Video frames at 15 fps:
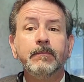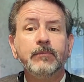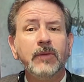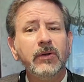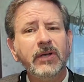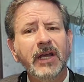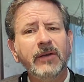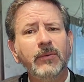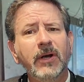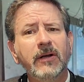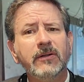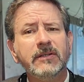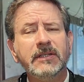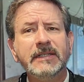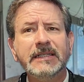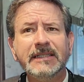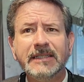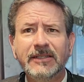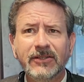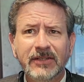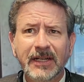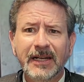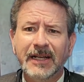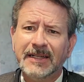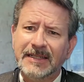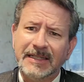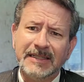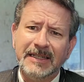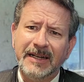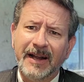Okay, well, you said he had a
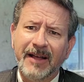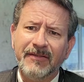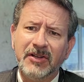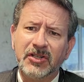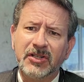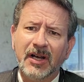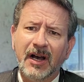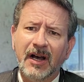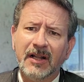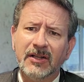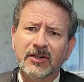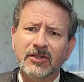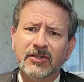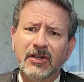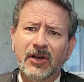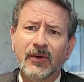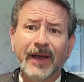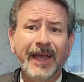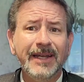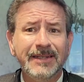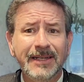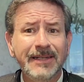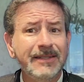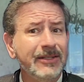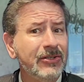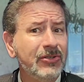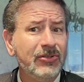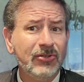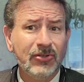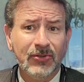16.5-inch collar, so 18 is as
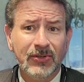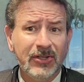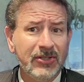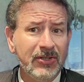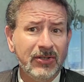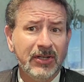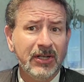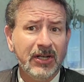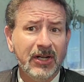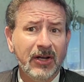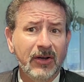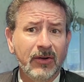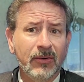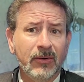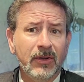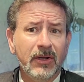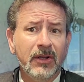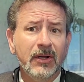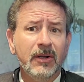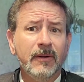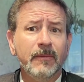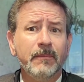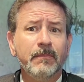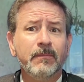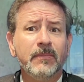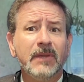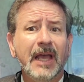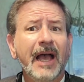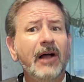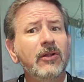short as you can go.
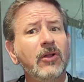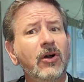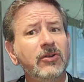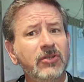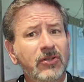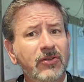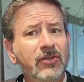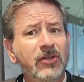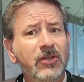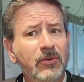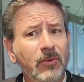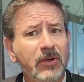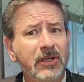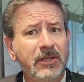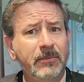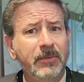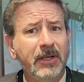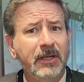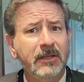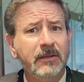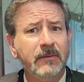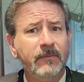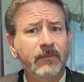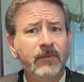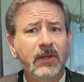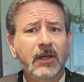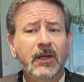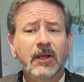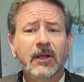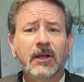How long do you think you want it to be?
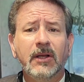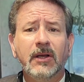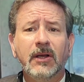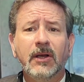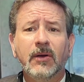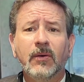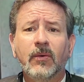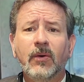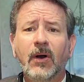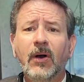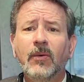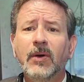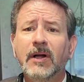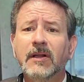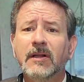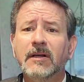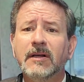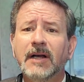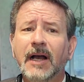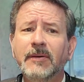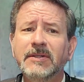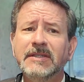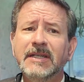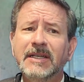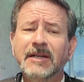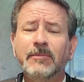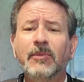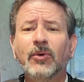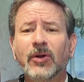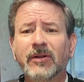Oh, well, I was
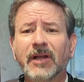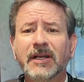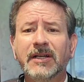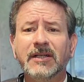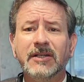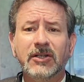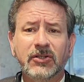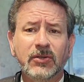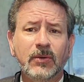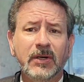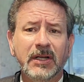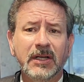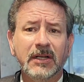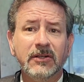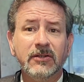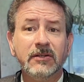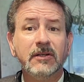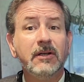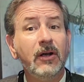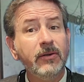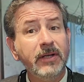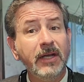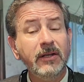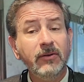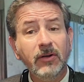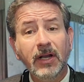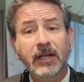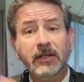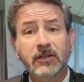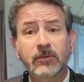thinking more like a 20-inch. Okay,
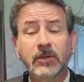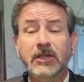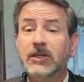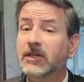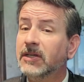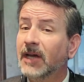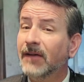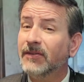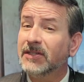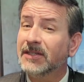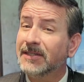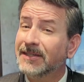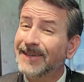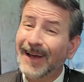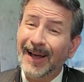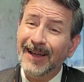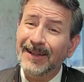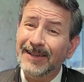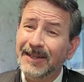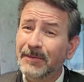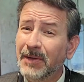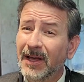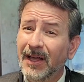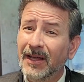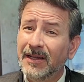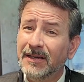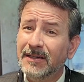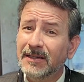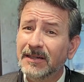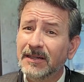great, 20. Do you have a style in mind?